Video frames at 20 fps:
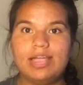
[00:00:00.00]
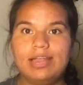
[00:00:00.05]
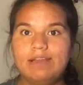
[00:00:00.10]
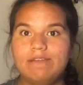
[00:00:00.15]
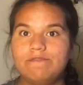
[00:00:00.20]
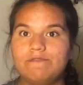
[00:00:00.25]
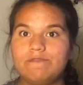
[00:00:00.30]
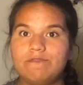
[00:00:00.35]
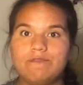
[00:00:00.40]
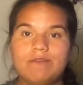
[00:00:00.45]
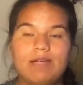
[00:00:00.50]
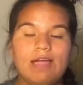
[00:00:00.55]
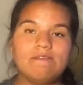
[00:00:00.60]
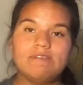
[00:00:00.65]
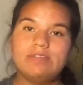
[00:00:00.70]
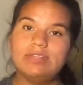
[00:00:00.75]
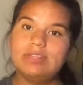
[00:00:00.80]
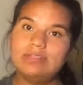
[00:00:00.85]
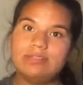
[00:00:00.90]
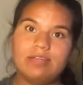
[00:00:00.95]
kind of
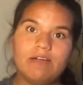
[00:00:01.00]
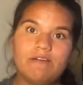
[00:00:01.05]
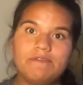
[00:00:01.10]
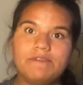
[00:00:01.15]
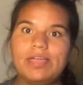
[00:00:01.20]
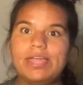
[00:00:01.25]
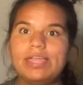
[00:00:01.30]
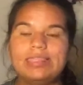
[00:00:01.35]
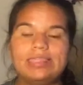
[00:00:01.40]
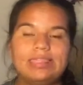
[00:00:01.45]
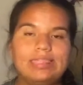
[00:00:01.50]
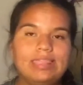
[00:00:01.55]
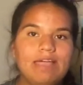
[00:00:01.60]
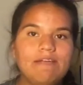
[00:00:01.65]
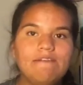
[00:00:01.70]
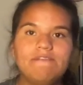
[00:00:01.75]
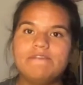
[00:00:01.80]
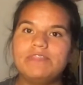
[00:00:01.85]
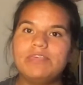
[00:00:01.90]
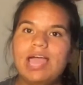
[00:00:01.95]
grabbed his stuff and
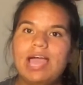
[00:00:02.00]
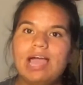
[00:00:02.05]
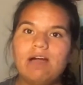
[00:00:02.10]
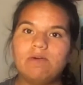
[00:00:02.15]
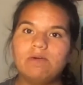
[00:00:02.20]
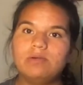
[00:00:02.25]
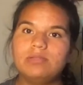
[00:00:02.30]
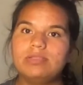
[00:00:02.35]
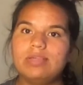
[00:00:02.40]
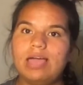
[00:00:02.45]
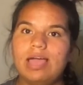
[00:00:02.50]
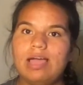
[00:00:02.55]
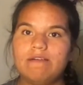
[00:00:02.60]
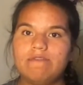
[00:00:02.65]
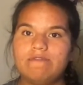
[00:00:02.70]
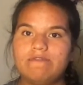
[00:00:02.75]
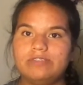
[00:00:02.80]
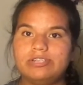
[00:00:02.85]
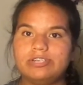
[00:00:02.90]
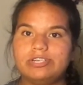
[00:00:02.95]
left the house
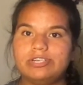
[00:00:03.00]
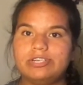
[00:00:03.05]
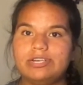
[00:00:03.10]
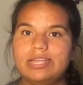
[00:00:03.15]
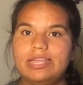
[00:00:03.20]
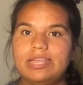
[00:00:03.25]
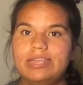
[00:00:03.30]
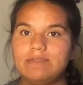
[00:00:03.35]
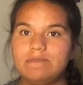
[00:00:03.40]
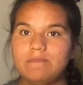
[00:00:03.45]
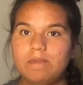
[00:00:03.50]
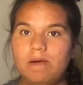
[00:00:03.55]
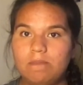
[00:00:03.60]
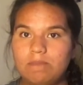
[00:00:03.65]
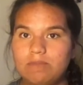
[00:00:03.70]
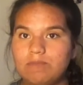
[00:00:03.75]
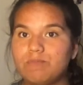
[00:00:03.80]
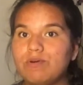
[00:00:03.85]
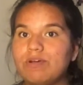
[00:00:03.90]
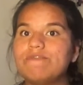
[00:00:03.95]
after his
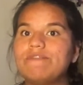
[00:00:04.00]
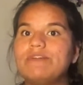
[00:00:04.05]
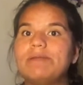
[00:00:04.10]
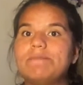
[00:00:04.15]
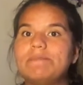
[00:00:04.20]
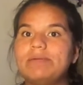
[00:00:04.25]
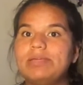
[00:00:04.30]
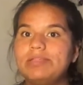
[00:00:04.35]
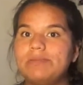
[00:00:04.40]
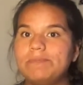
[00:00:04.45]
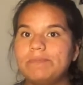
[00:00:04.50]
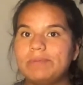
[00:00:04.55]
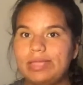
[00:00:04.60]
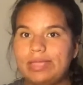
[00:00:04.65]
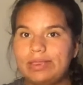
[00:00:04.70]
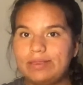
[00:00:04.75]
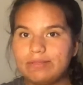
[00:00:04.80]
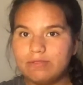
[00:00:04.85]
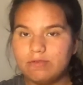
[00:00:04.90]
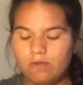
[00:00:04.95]
mom's boyfriend pinned him
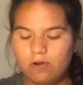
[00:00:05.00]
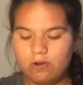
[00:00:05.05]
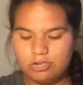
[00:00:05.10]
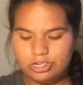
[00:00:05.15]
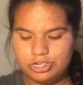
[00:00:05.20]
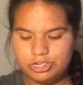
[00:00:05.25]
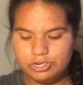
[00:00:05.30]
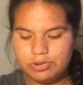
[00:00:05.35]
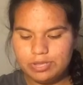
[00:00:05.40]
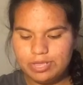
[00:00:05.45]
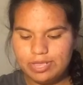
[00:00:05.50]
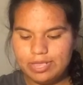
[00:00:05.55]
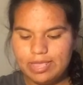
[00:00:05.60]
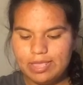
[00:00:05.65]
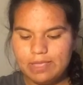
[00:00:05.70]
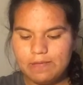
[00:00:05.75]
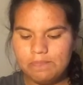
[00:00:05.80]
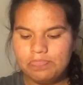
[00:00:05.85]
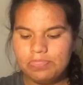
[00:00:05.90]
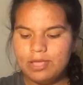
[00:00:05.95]
against the wall, choking
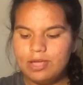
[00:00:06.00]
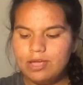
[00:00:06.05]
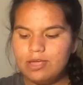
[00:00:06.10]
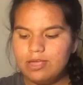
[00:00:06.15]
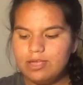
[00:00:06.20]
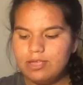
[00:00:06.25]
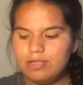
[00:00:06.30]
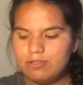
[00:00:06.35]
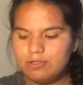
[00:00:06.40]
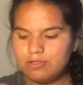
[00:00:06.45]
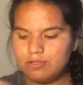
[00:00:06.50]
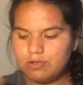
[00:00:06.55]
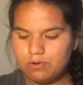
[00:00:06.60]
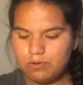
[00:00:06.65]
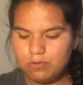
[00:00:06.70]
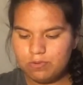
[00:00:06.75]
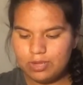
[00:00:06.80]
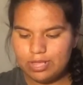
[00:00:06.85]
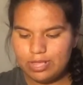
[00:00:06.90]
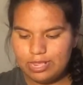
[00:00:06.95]
him.
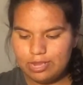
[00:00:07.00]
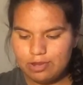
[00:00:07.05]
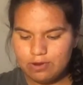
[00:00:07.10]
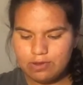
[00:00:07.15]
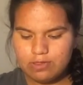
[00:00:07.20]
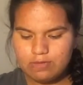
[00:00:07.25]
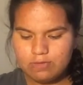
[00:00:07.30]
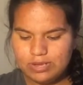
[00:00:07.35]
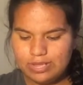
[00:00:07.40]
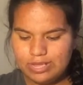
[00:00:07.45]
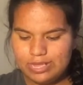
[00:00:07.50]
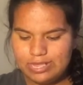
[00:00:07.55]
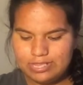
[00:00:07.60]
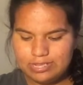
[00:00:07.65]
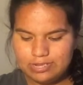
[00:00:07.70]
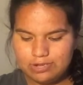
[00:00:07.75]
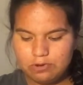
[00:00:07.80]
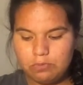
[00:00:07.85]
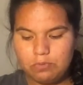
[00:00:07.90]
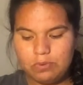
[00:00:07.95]
So here's what he
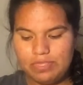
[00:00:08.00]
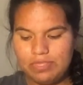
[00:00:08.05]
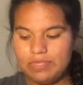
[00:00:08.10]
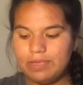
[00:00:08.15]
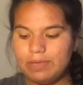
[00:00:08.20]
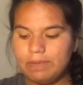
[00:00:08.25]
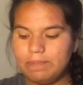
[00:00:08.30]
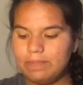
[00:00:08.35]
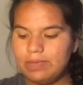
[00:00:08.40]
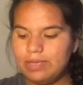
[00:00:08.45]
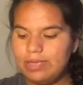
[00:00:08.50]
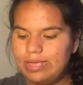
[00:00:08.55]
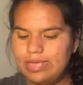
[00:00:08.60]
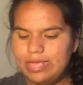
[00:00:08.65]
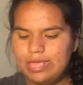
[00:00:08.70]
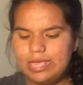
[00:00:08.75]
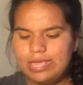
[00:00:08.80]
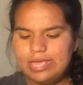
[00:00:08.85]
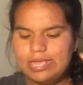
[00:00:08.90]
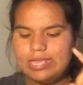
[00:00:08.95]
took with him.
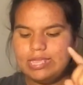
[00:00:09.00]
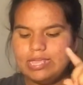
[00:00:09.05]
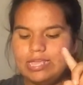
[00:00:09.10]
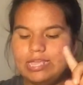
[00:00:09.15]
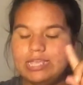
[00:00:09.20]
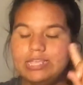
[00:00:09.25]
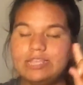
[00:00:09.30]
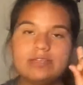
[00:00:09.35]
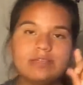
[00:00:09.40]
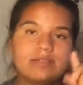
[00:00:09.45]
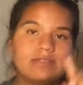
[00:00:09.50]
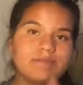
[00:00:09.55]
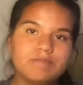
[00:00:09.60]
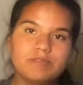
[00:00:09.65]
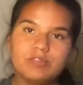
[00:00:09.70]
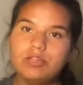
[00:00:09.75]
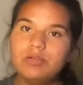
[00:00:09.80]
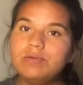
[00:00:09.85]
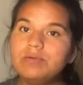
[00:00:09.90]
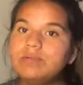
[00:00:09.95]
He took some
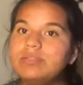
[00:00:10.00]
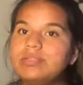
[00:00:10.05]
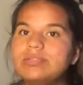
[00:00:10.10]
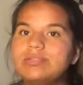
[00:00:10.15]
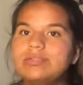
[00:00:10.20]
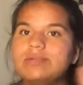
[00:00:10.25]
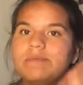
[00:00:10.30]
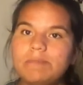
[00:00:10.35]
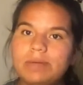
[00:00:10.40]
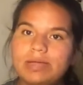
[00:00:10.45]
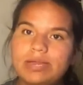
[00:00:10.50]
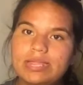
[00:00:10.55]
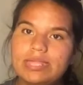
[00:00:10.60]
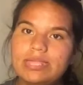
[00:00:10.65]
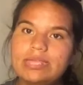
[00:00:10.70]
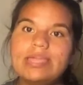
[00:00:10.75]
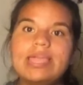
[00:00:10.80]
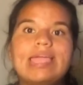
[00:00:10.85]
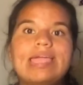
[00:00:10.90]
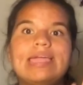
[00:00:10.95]
clothes, some
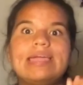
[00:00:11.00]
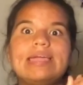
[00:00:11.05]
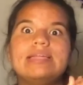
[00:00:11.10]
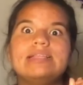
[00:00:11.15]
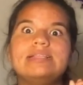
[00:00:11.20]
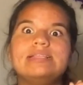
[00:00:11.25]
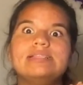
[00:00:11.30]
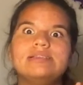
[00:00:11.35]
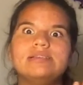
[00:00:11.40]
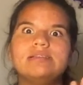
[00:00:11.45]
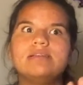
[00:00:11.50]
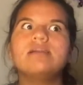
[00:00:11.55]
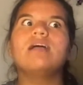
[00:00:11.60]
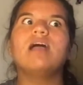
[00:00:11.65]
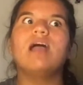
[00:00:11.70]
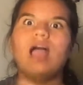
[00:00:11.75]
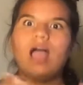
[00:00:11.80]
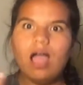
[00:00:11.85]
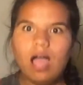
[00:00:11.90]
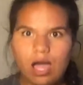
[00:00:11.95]
money, and
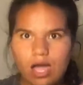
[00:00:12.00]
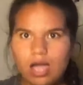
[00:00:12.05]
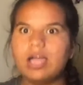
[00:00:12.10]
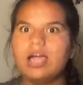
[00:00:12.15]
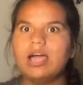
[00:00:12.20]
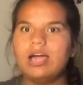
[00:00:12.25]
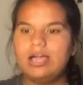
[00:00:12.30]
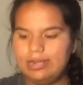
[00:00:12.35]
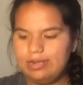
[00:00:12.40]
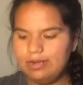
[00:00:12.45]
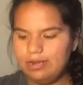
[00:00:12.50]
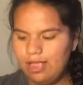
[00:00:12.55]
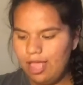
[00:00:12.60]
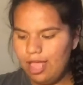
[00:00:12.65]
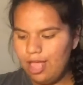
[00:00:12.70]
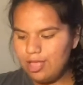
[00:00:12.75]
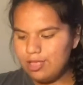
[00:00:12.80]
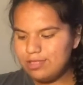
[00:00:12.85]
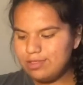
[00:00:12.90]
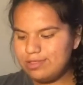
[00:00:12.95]
a gun.
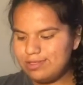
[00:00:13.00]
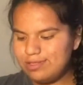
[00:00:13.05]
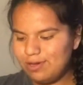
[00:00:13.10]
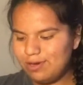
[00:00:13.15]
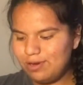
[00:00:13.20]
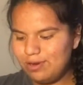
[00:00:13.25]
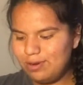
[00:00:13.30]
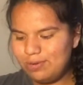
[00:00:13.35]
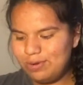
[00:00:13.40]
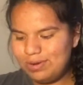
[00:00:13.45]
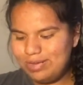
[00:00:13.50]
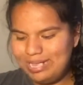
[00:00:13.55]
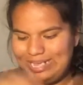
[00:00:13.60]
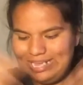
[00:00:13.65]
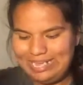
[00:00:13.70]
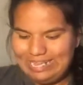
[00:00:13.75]
So